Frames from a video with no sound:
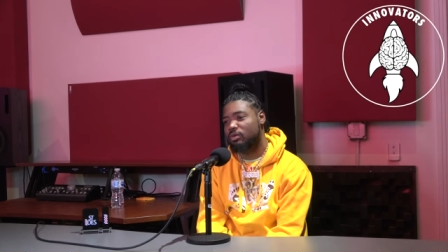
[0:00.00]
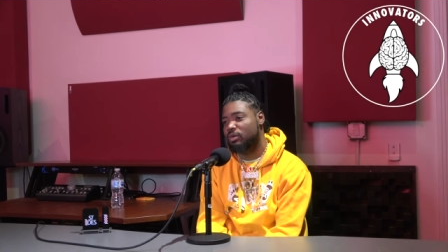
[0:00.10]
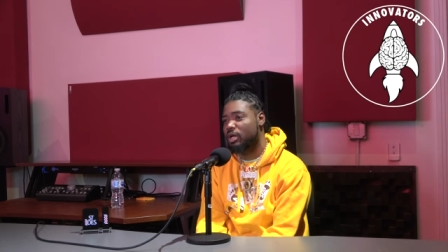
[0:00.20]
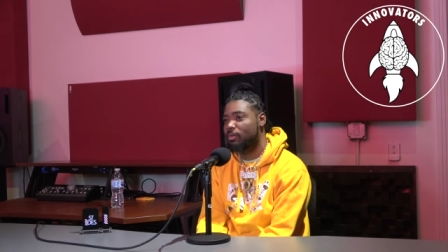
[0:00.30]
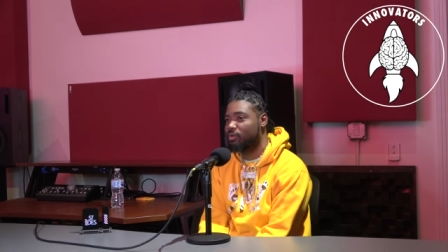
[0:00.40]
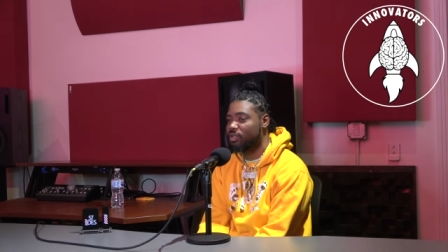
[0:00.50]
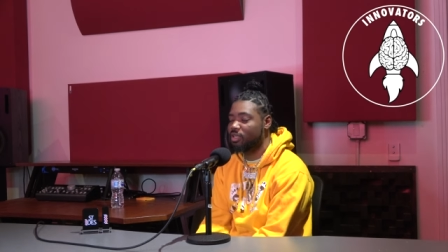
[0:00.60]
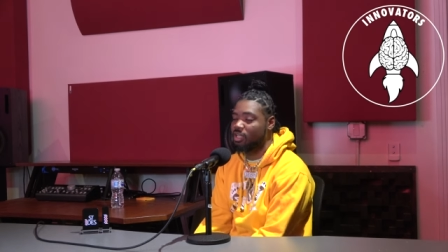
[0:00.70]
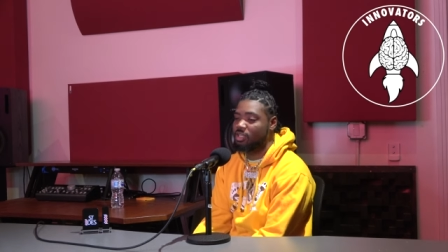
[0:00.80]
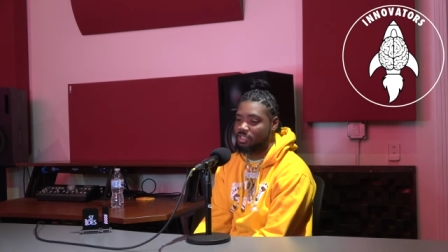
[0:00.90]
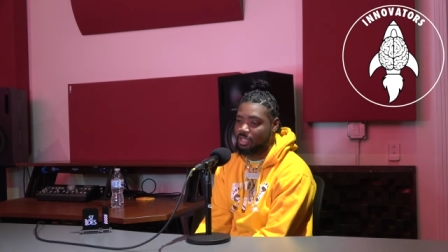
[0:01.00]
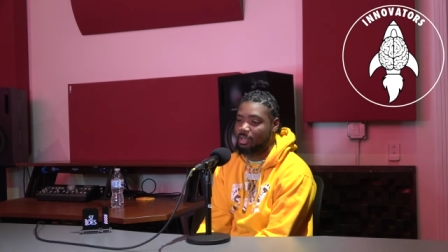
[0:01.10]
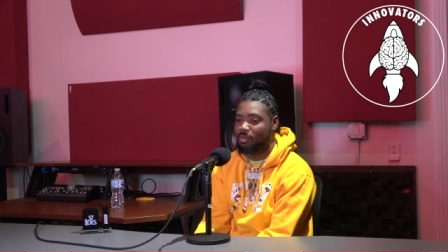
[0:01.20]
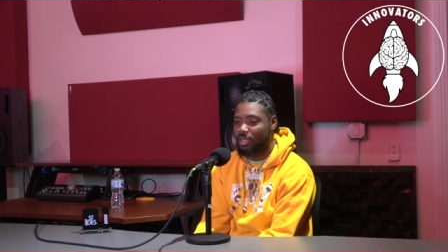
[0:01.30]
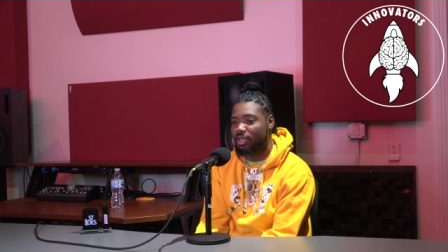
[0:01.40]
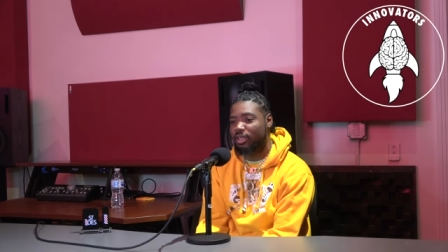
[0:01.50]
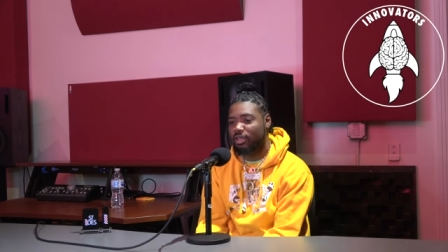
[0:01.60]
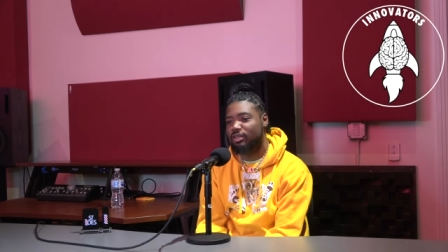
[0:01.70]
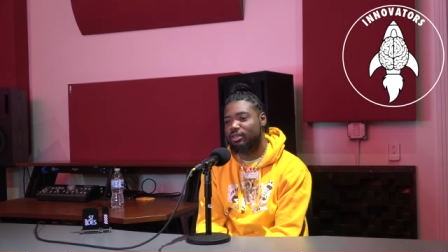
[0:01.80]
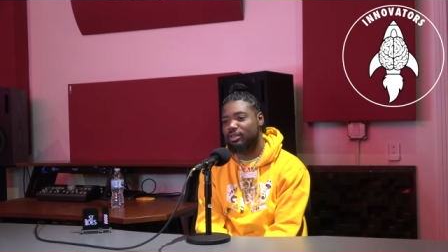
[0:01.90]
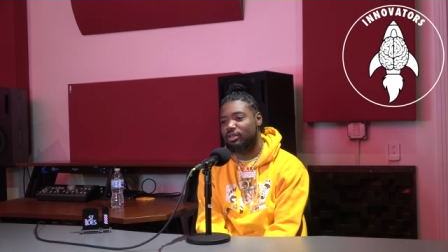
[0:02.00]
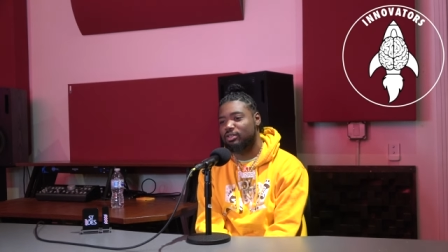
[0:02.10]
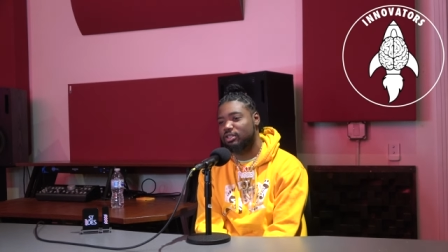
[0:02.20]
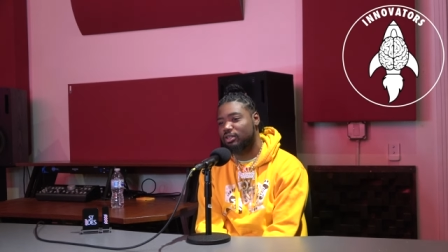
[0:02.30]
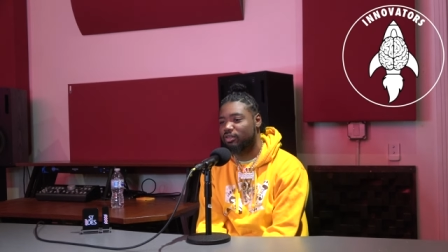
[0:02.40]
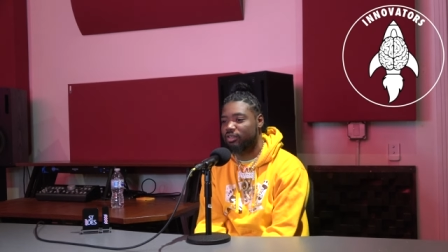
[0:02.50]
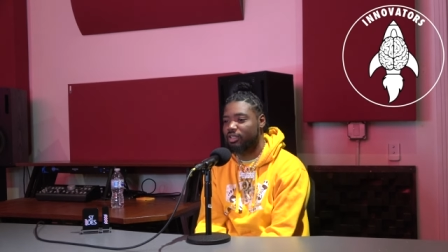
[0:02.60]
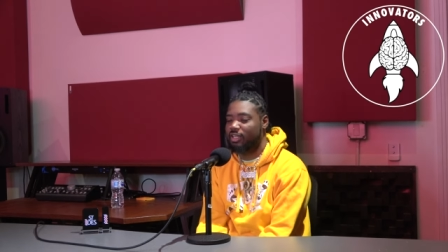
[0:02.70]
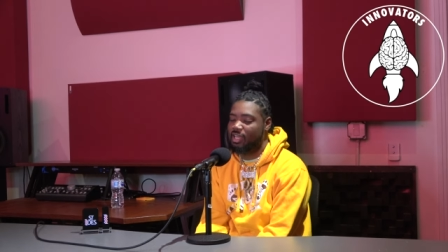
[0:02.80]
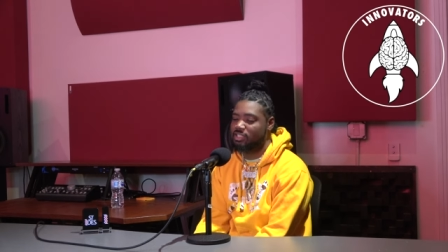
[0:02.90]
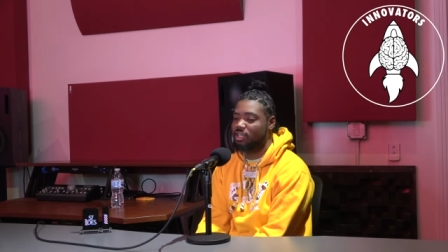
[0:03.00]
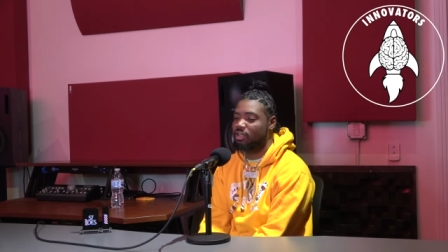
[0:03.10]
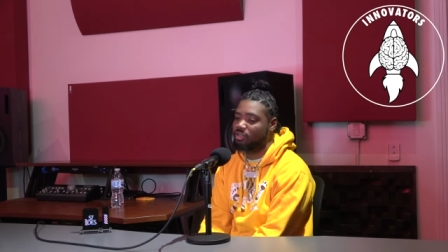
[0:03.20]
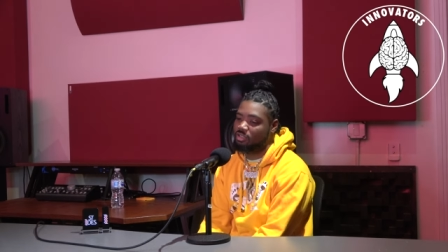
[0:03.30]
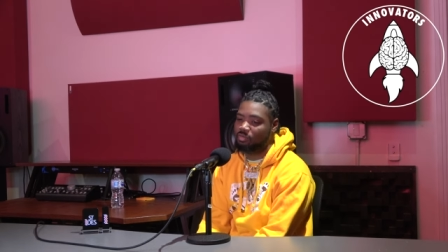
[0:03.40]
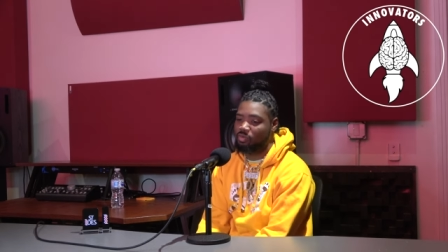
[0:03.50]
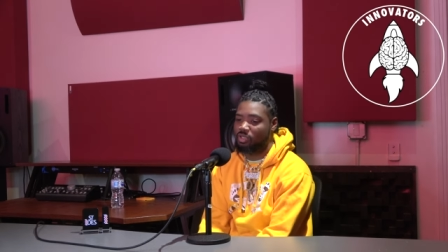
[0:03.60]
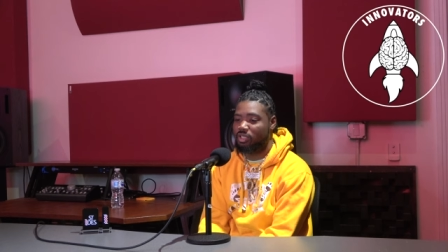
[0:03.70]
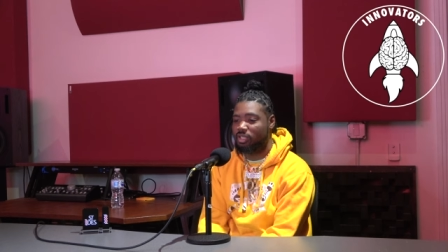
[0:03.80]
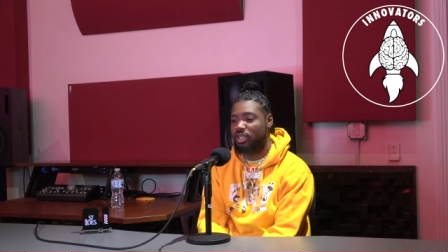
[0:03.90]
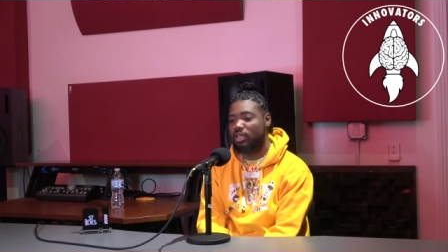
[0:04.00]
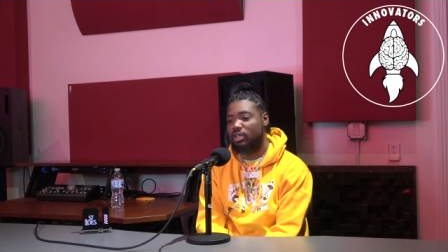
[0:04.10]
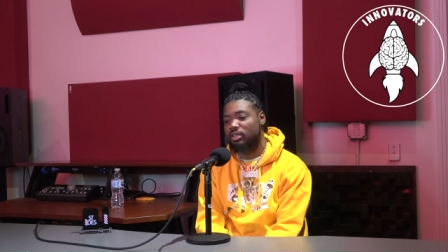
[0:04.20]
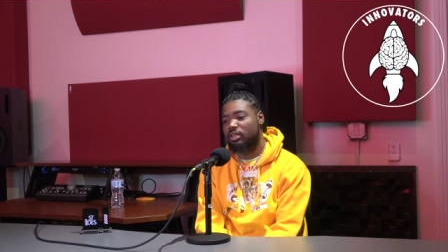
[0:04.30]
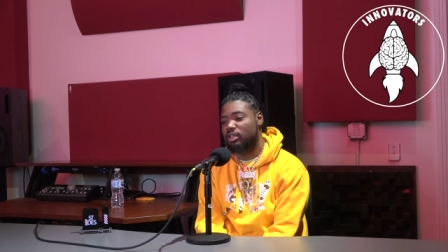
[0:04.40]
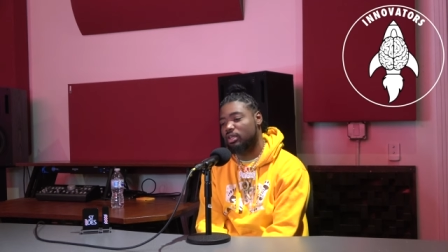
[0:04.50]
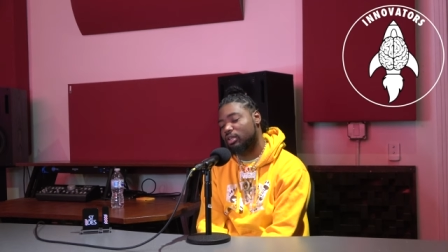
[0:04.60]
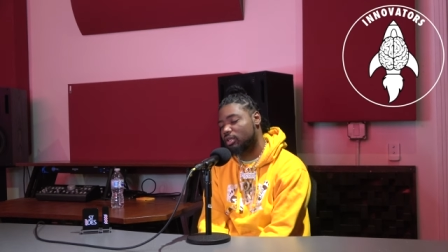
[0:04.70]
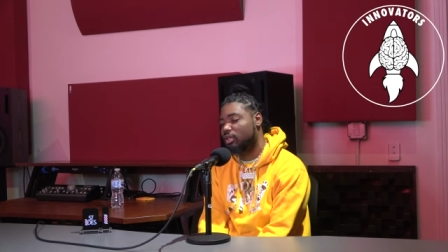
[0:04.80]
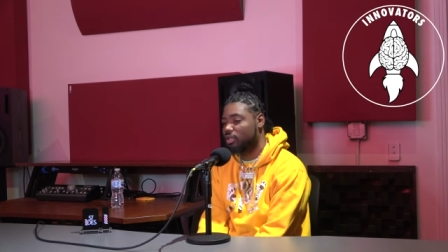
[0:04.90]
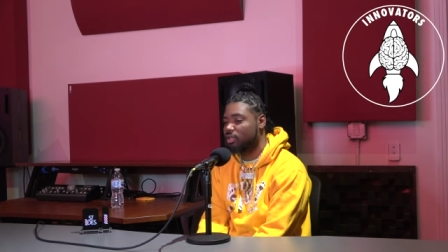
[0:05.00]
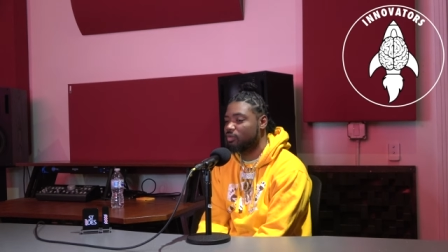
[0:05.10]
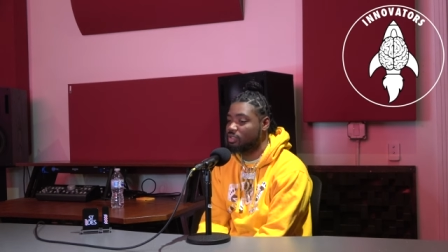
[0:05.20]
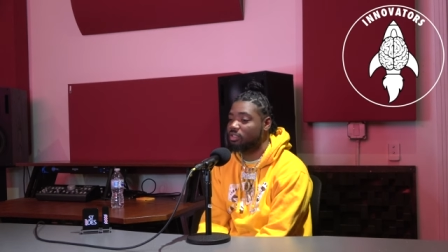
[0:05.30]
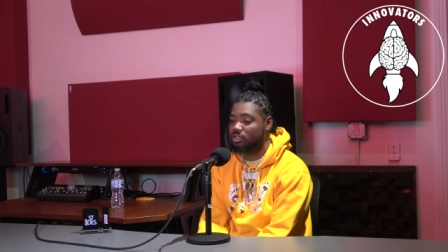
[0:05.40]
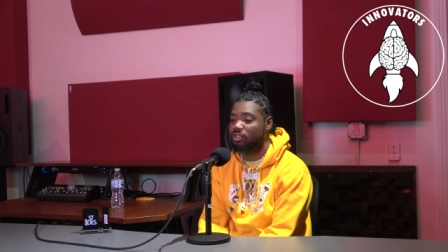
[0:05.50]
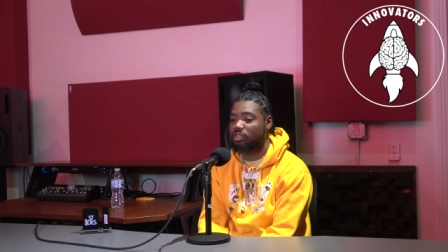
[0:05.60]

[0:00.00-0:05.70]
So Hell we come yeah. up with Sem Gang, you know. So that's how we did that, and yeah, we.